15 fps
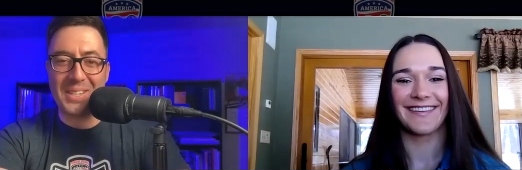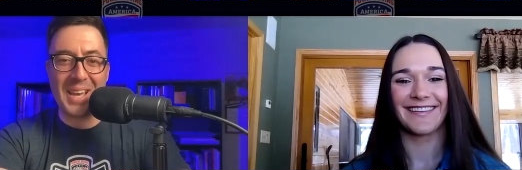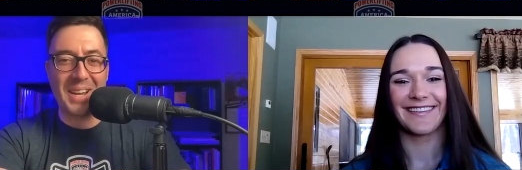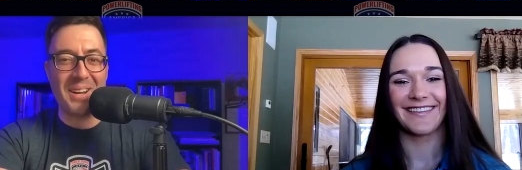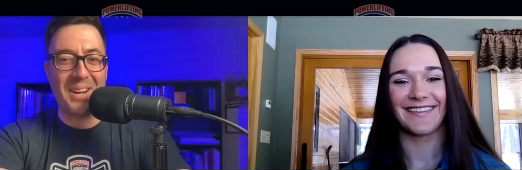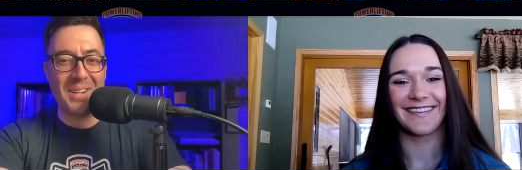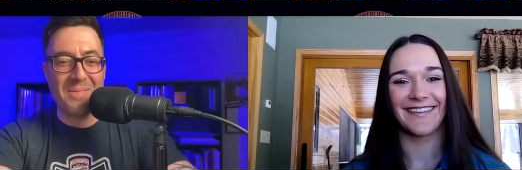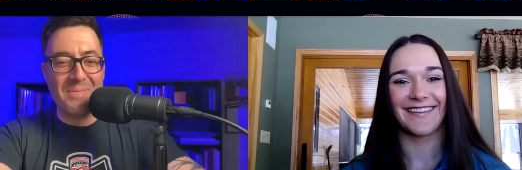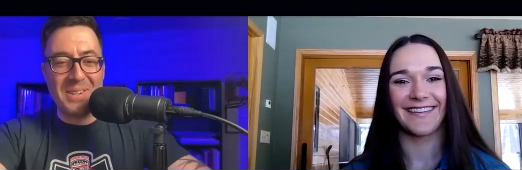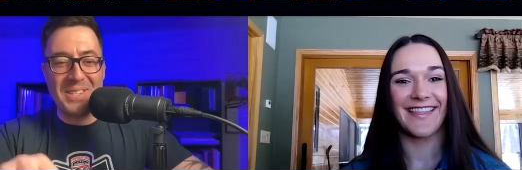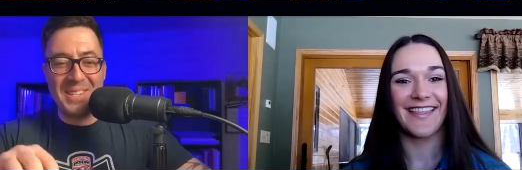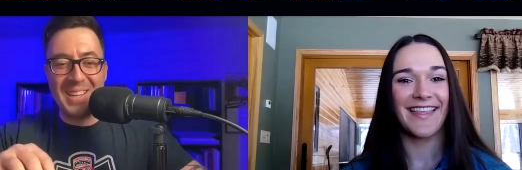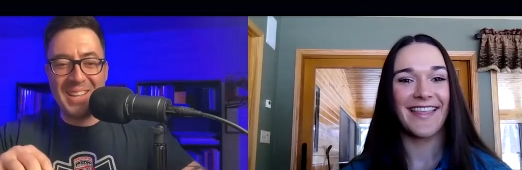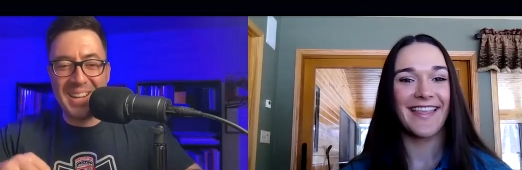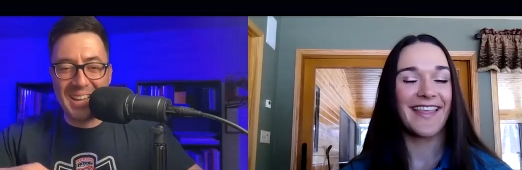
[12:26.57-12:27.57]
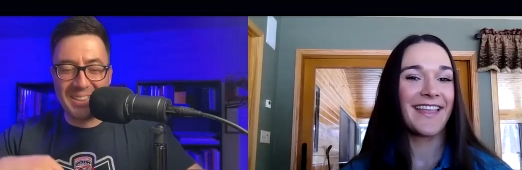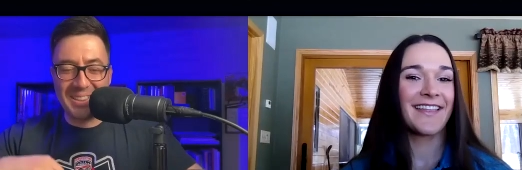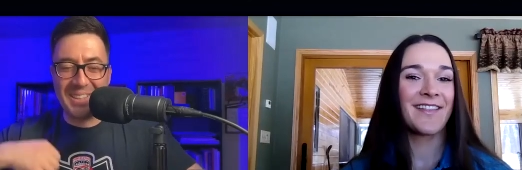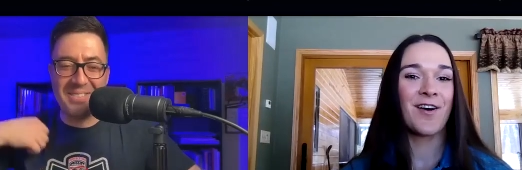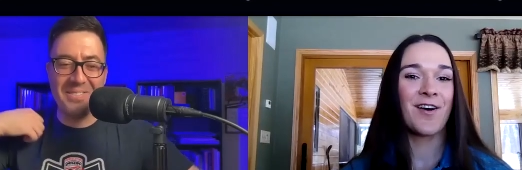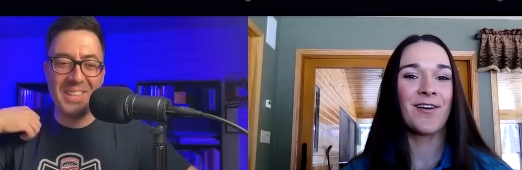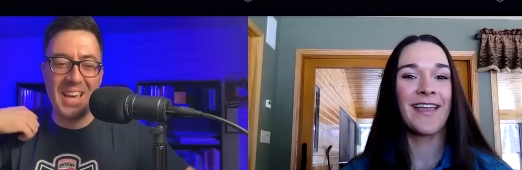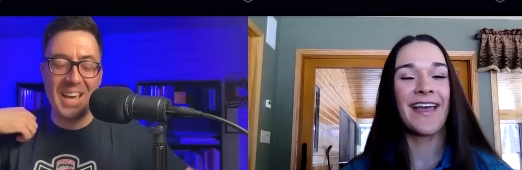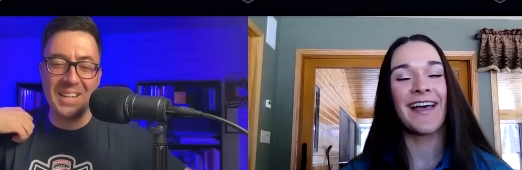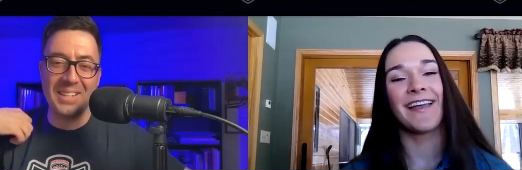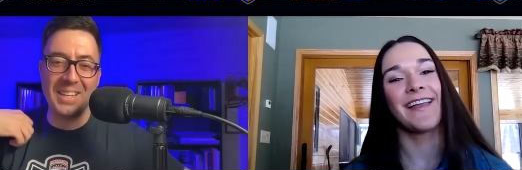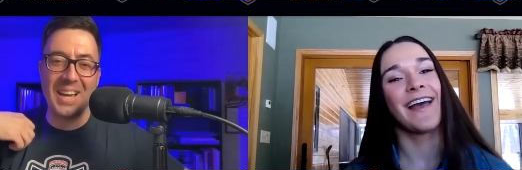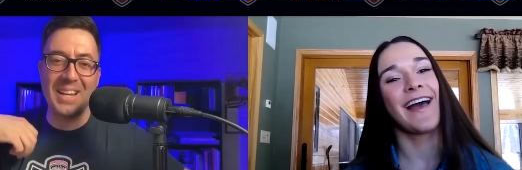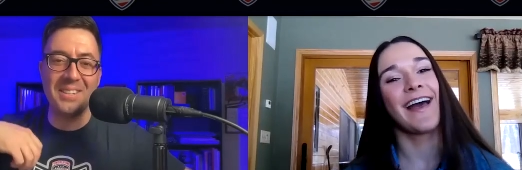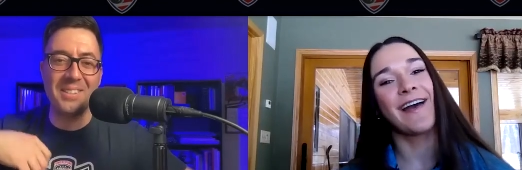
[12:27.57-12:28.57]
Speaker 1: at 100% i love oh, that oh, yeah.
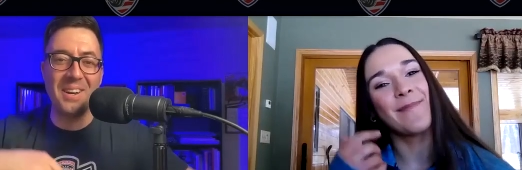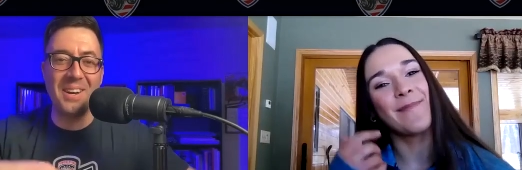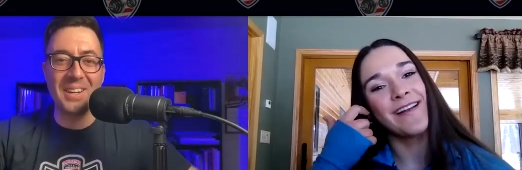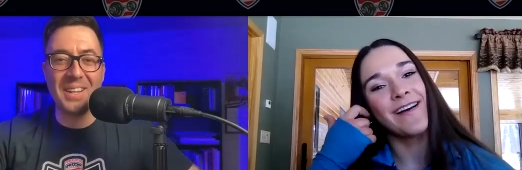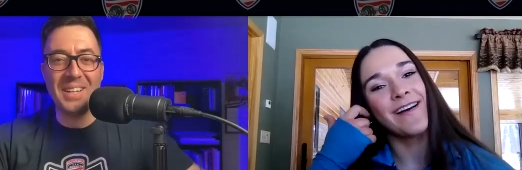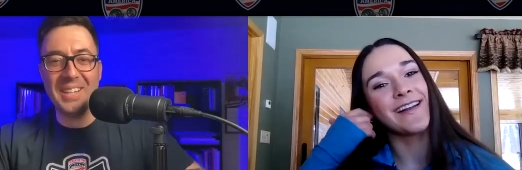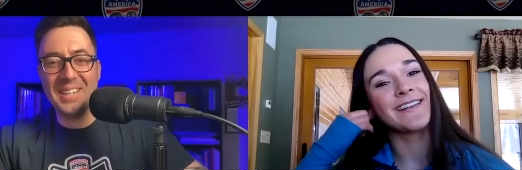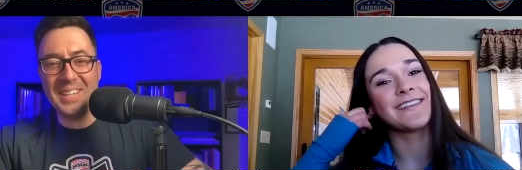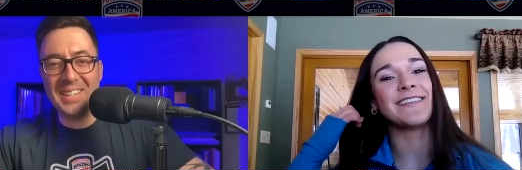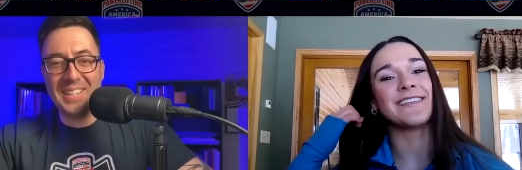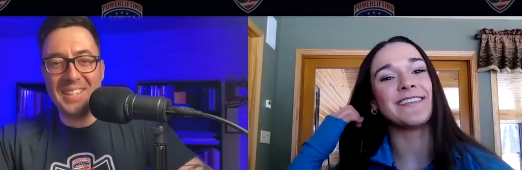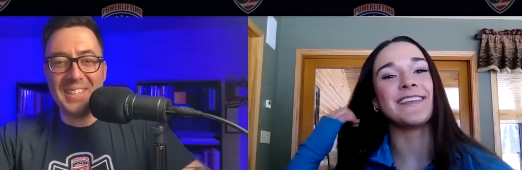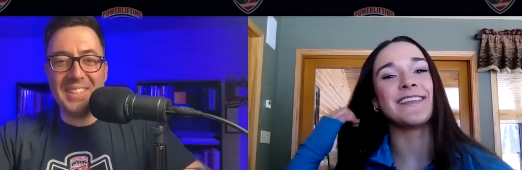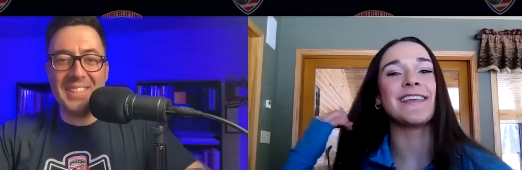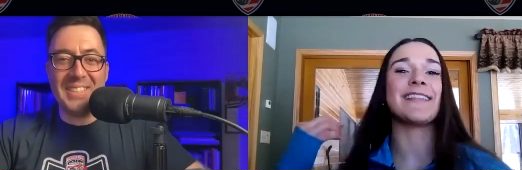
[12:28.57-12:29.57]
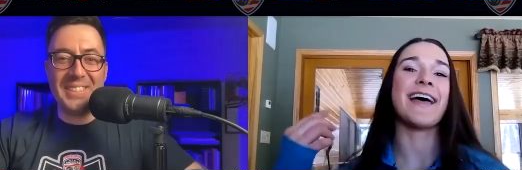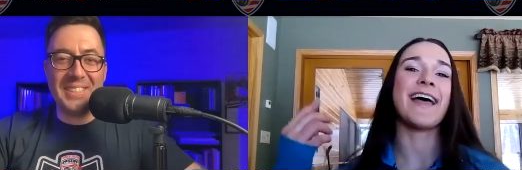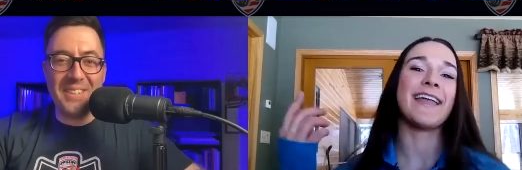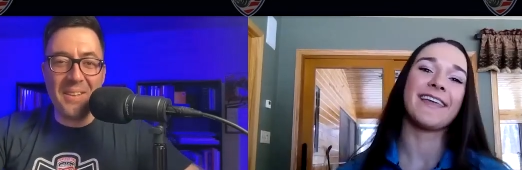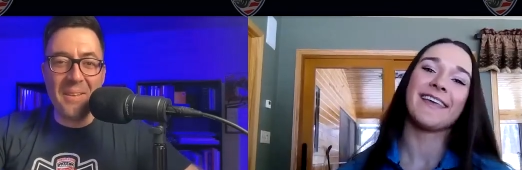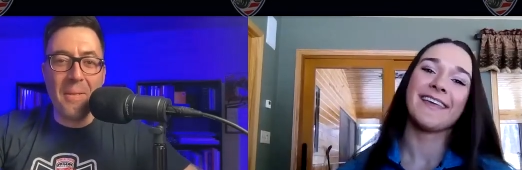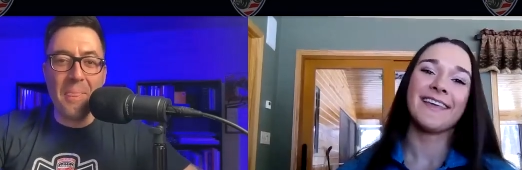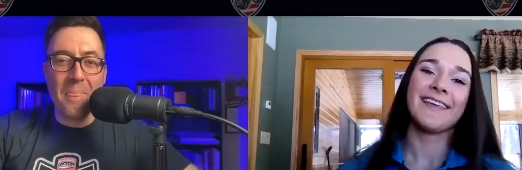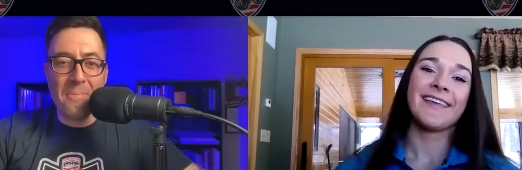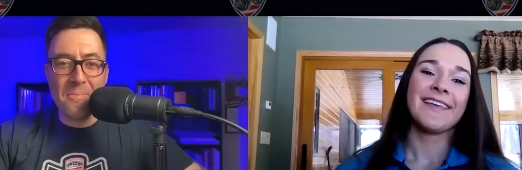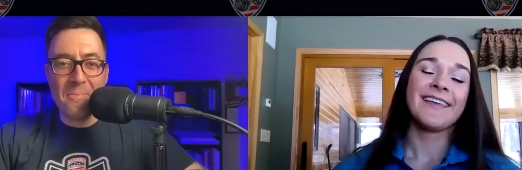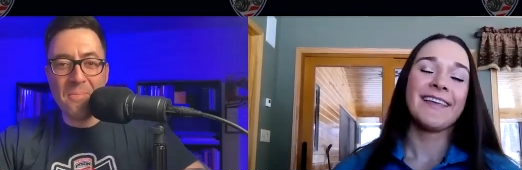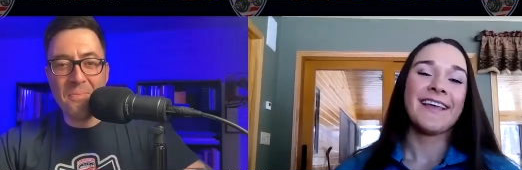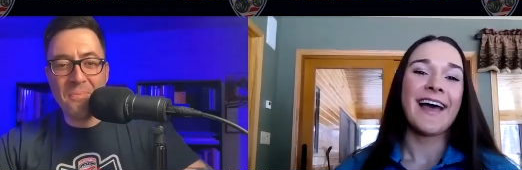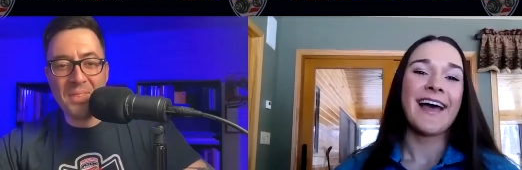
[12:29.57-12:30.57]
kind of talk i
Speaker 2: mean honestly like
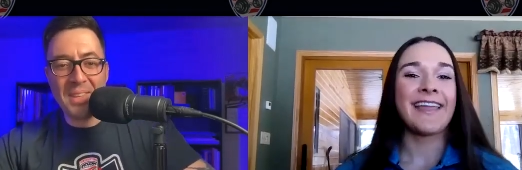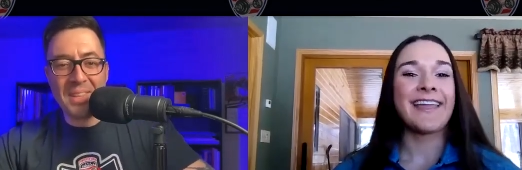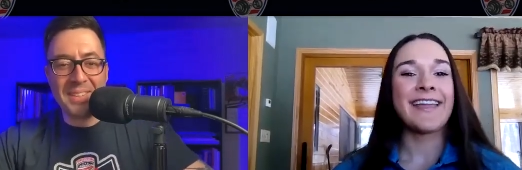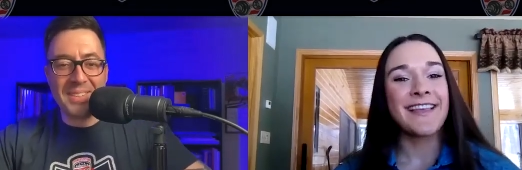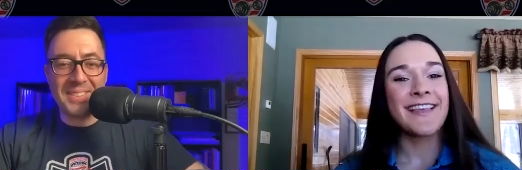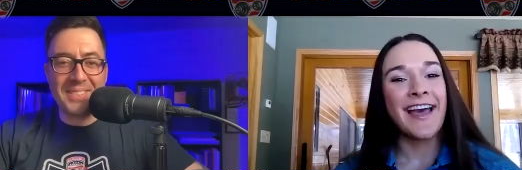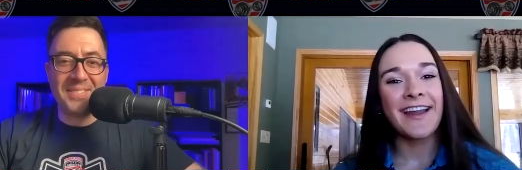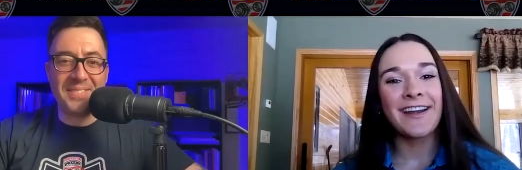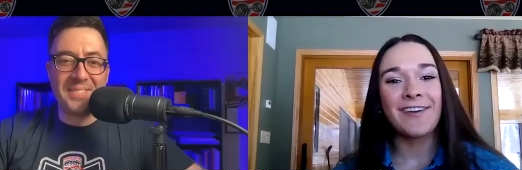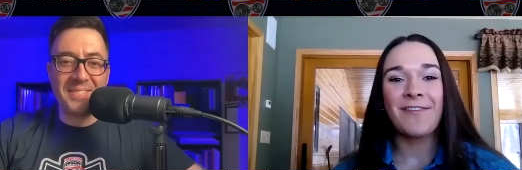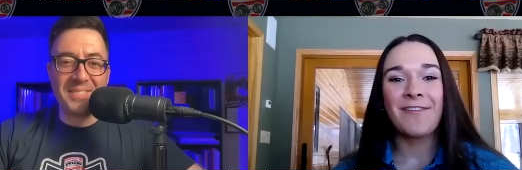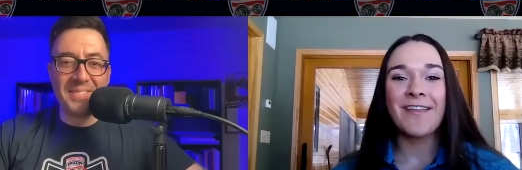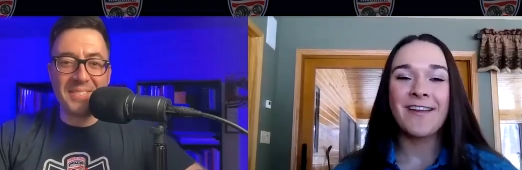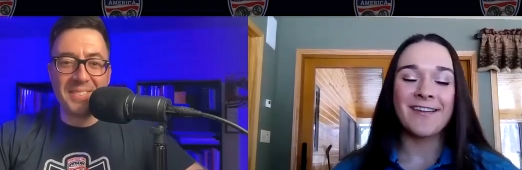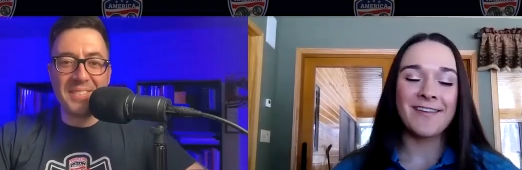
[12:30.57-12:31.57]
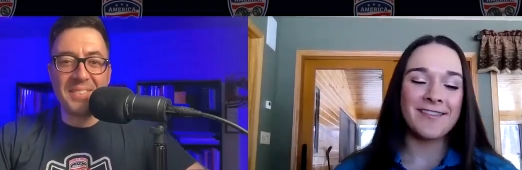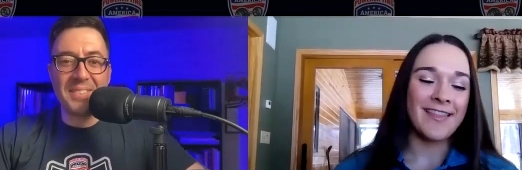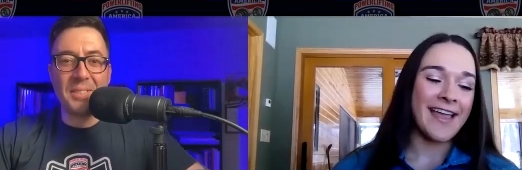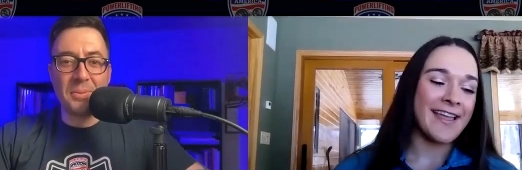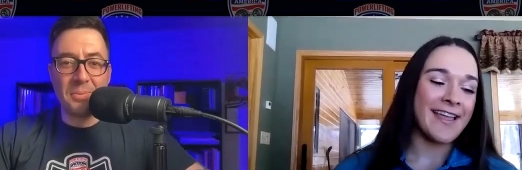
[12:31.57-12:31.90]
i get tired of hearing